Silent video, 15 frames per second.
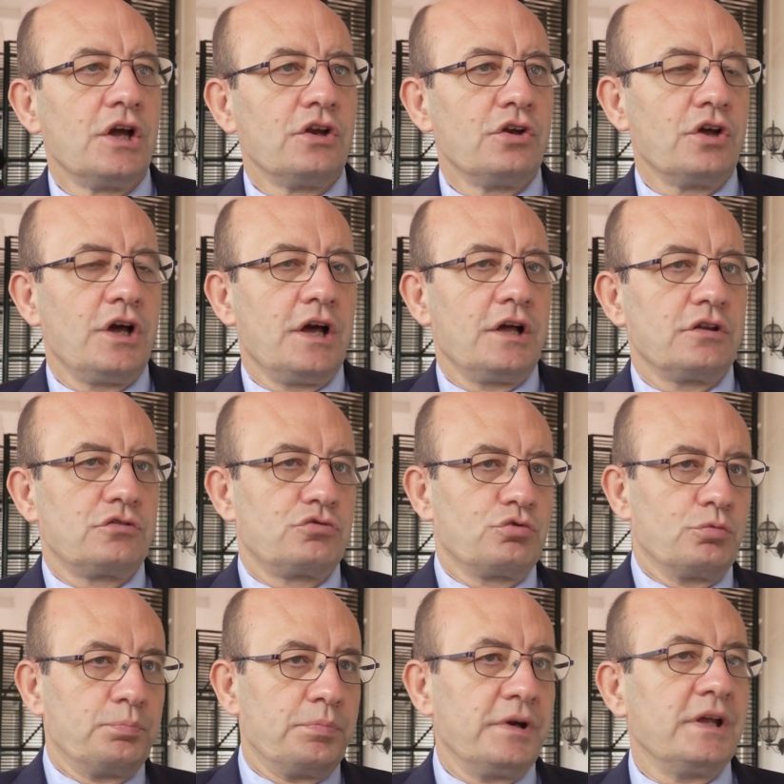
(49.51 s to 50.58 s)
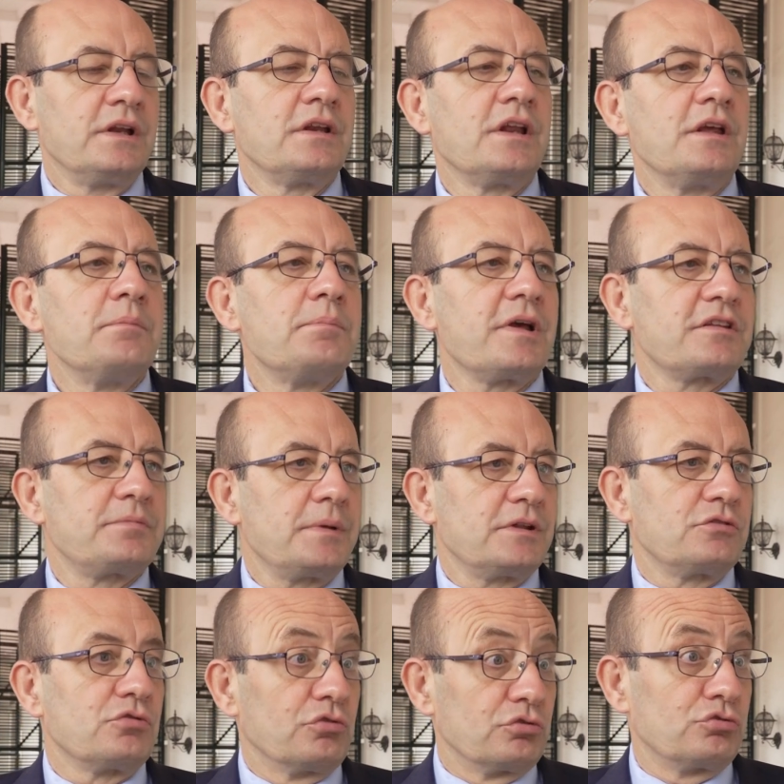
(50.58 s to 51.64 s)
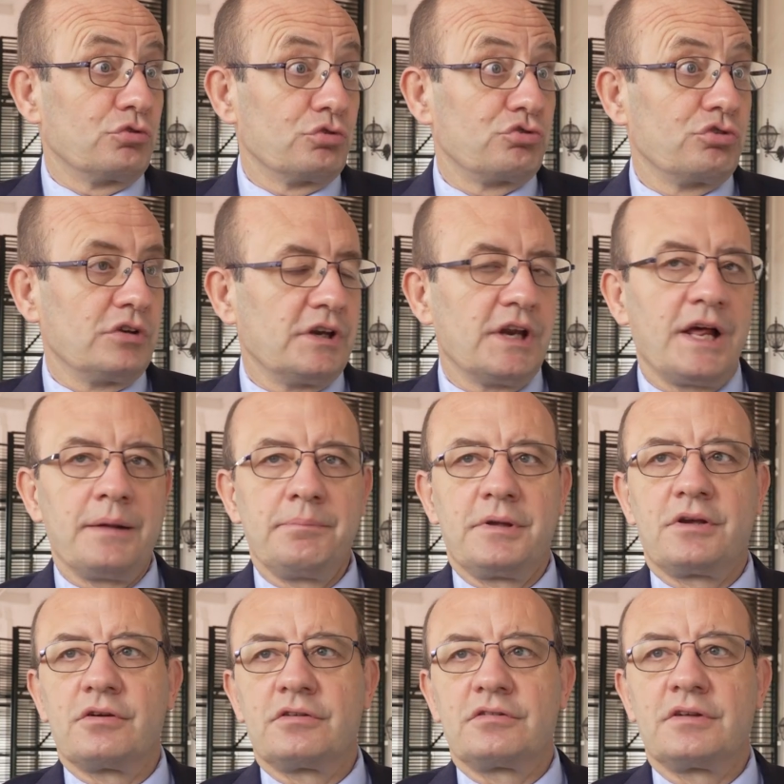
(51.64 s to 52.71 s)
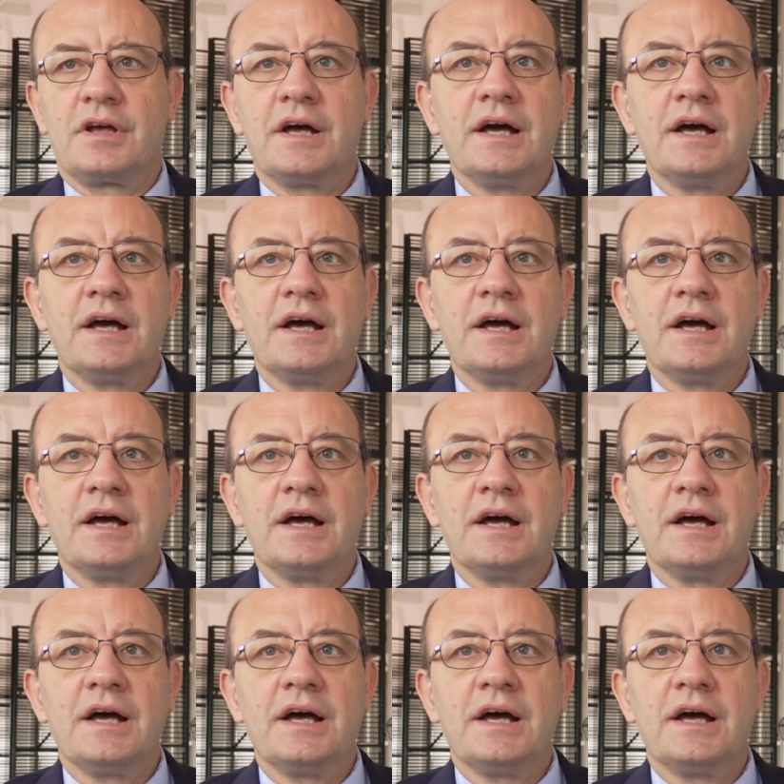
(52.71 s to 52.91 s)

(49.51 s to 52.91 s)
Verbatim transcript: to bring investment to, to Suriname because